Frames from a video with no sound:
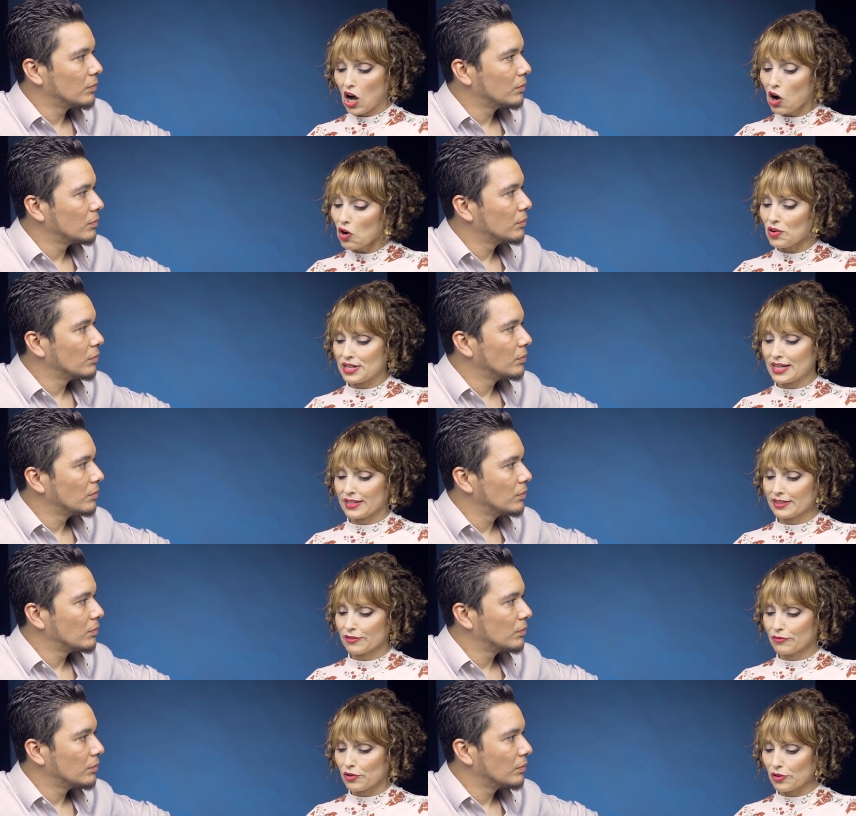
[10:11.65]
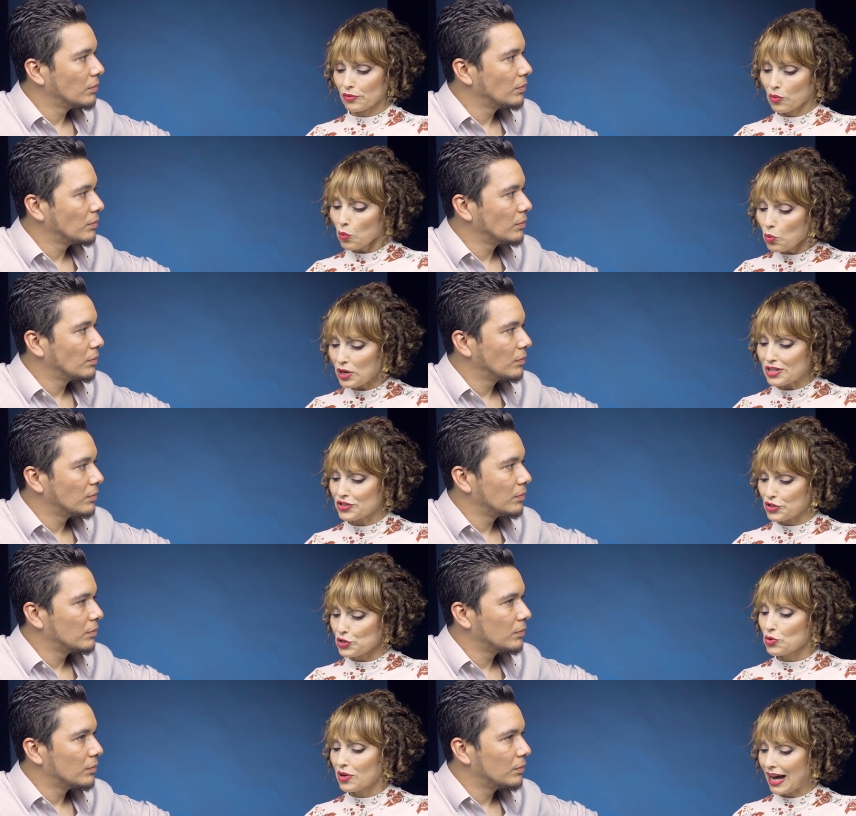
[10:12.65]
Speaker 1: audience for
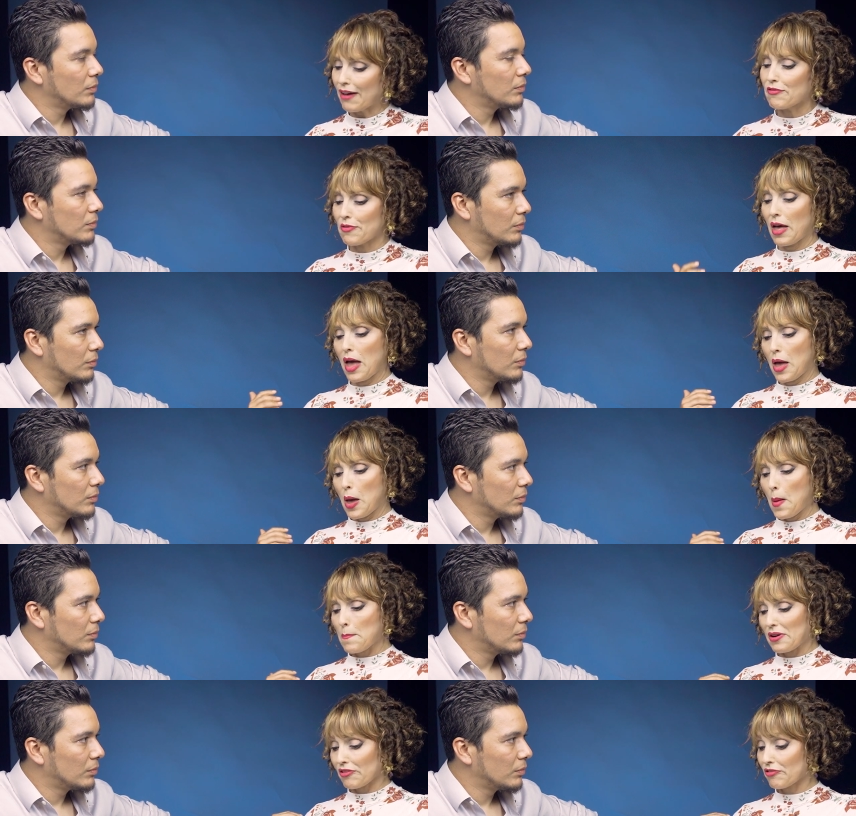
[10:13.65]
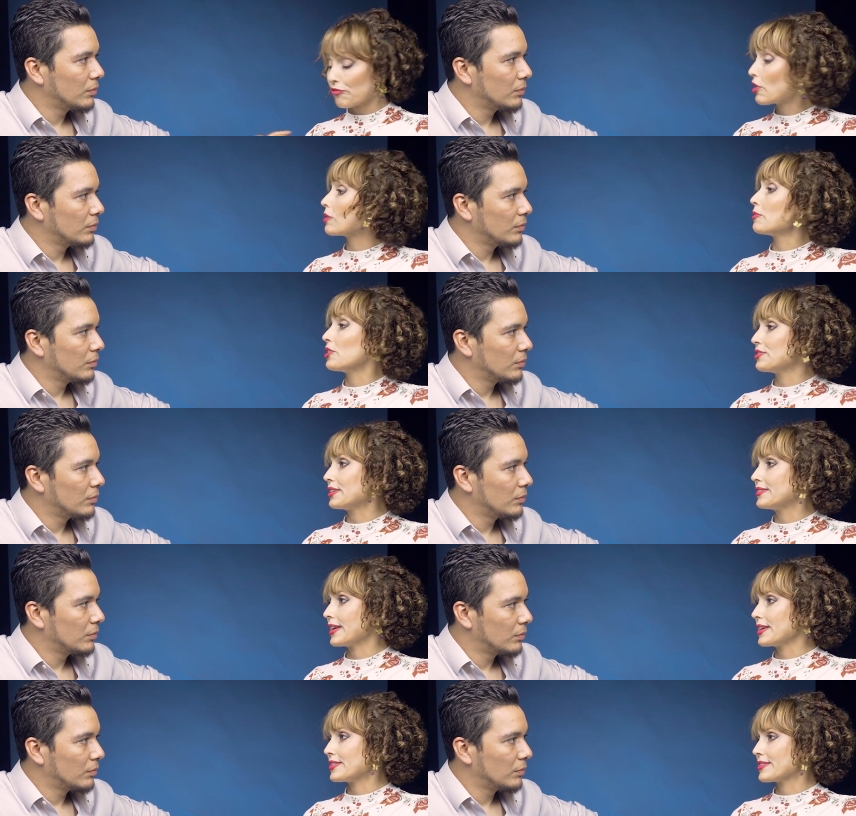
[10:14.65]
which you have performed on the
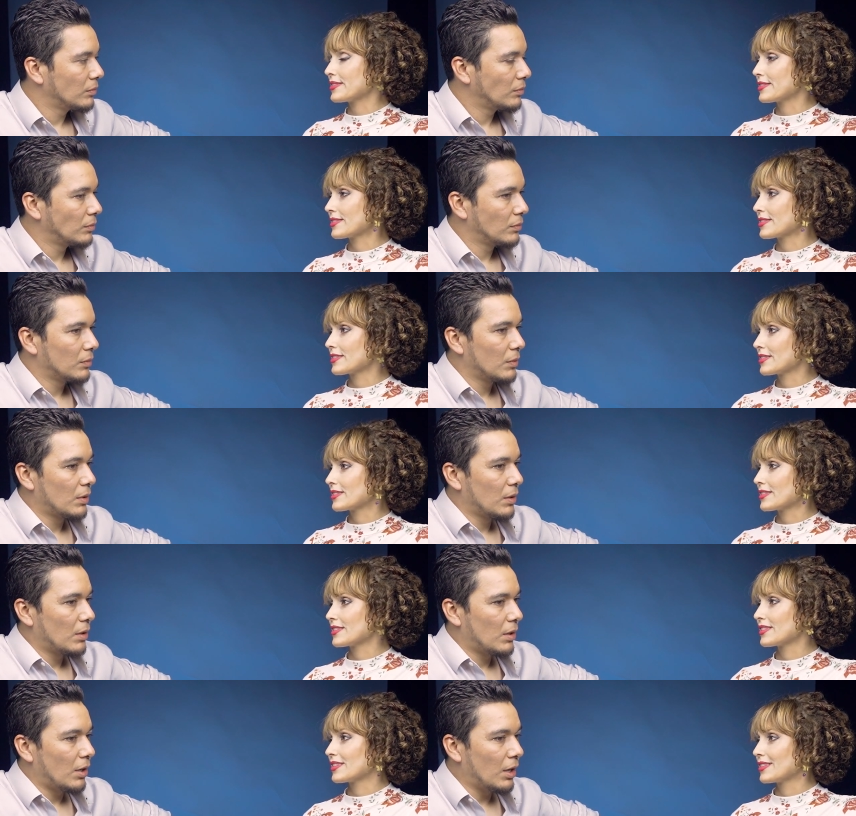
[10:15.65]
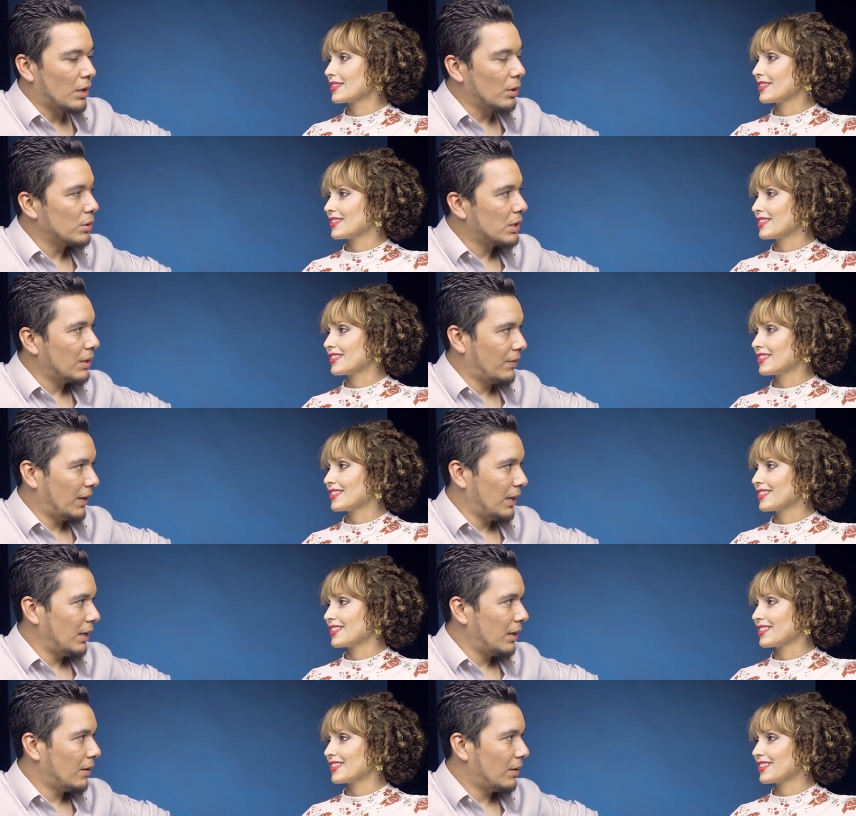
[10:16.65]
stage?
Speaker 2: Includes T
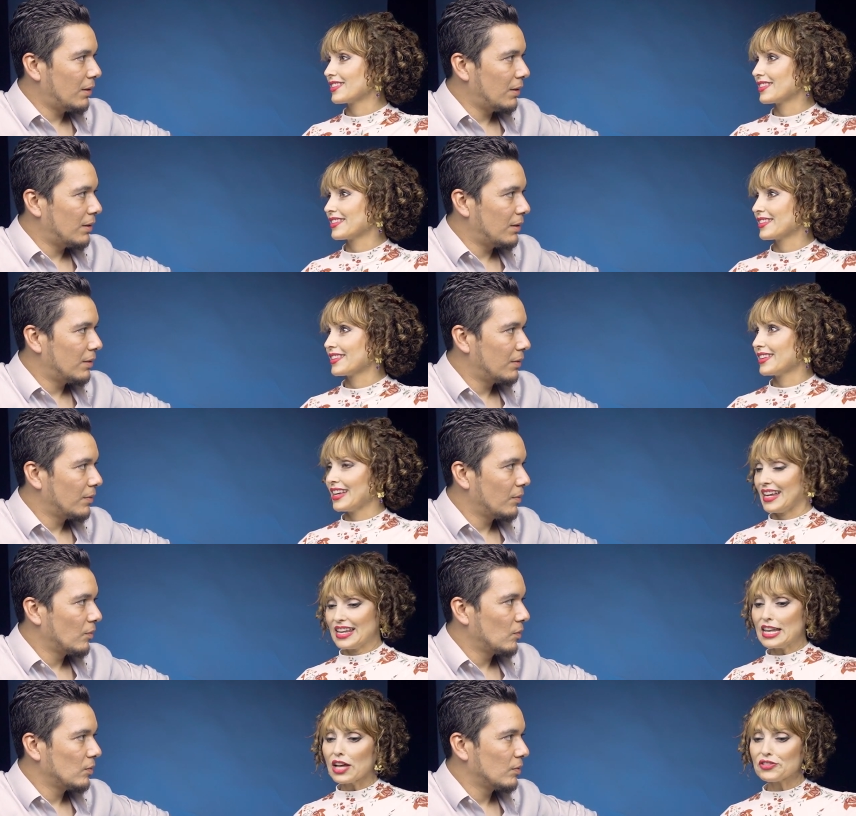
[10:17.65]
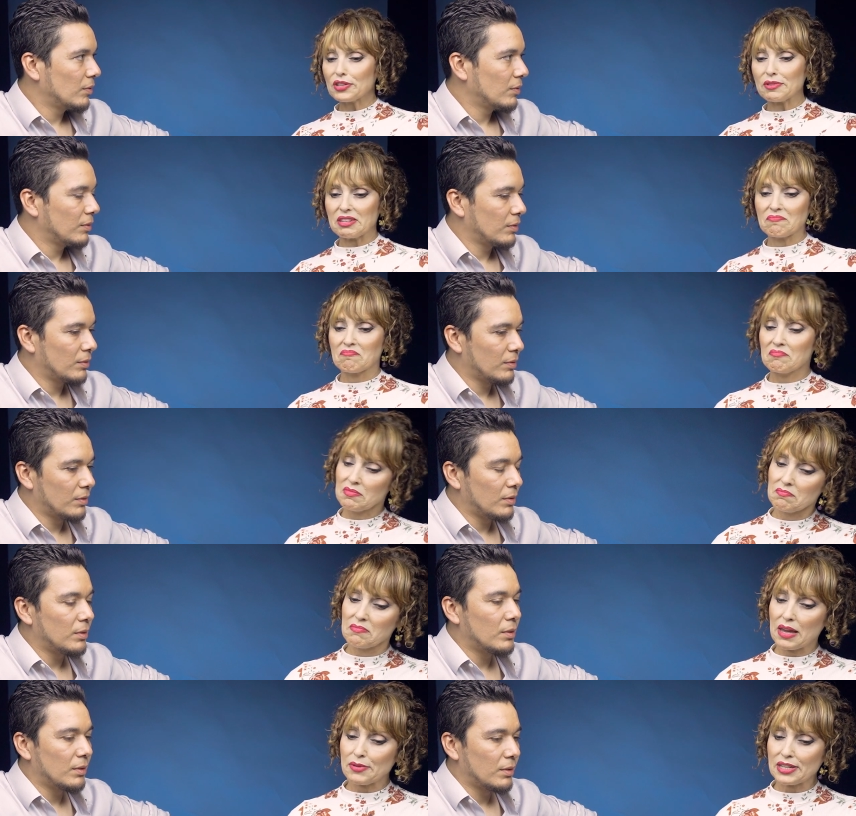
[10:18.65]
V or?
Speaker 1: Not T V.
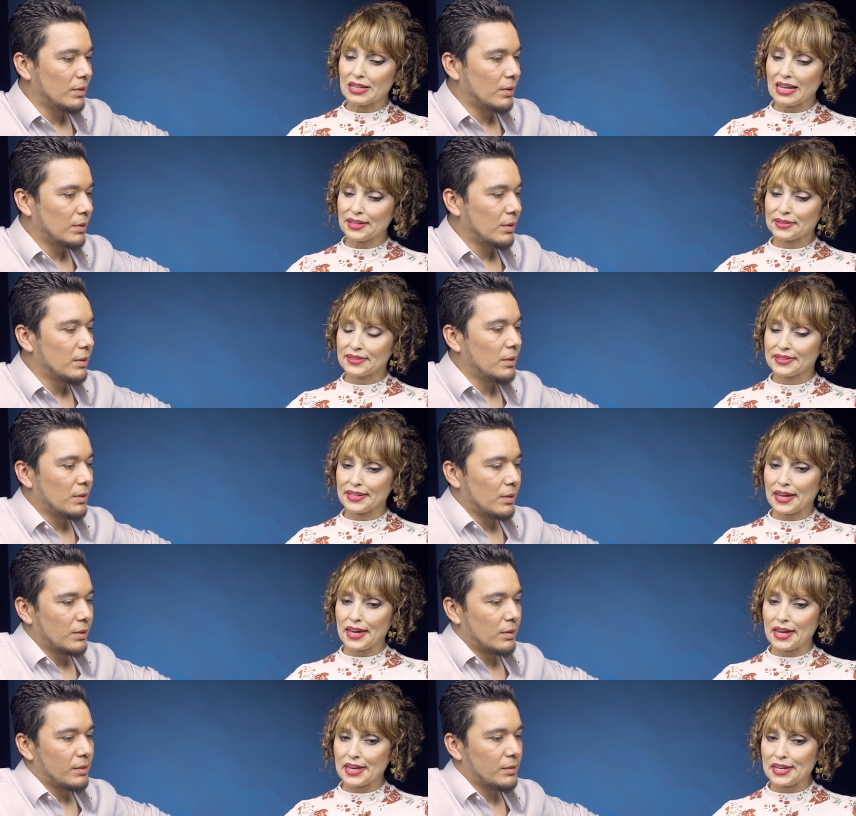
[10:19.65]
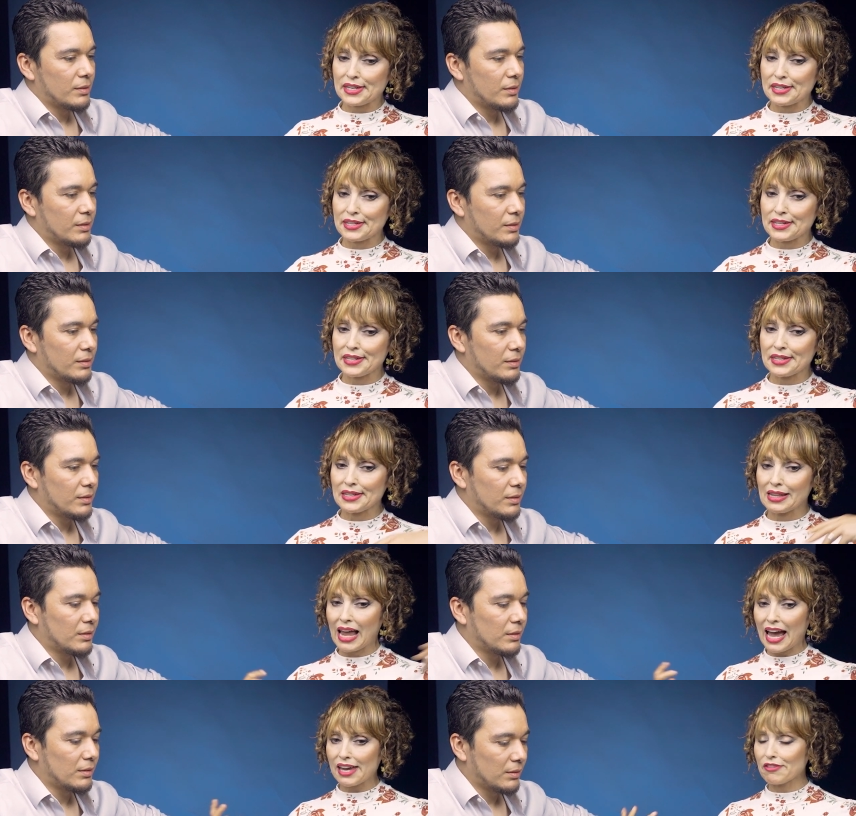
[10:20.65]
Maybe let's say
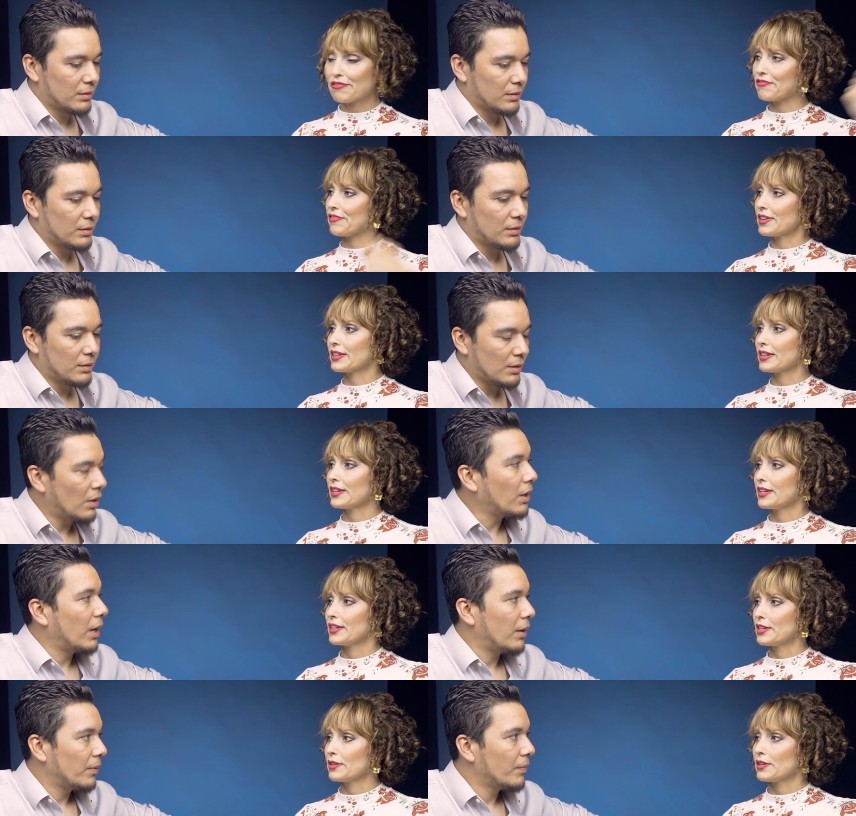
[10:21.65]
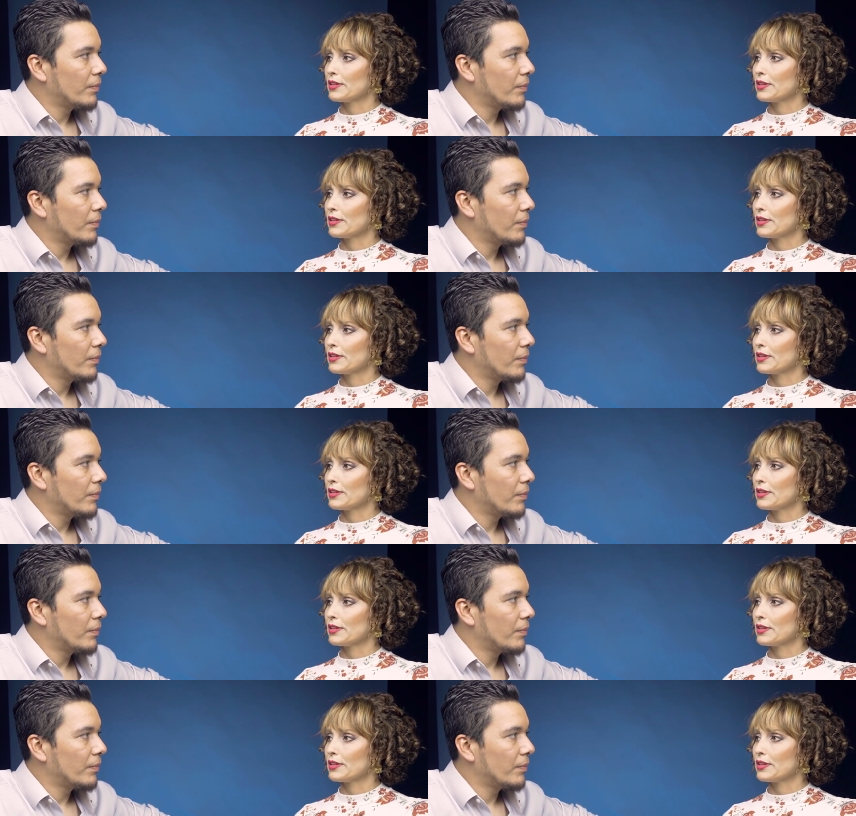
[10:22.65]
live.
Speaker 2: Okay.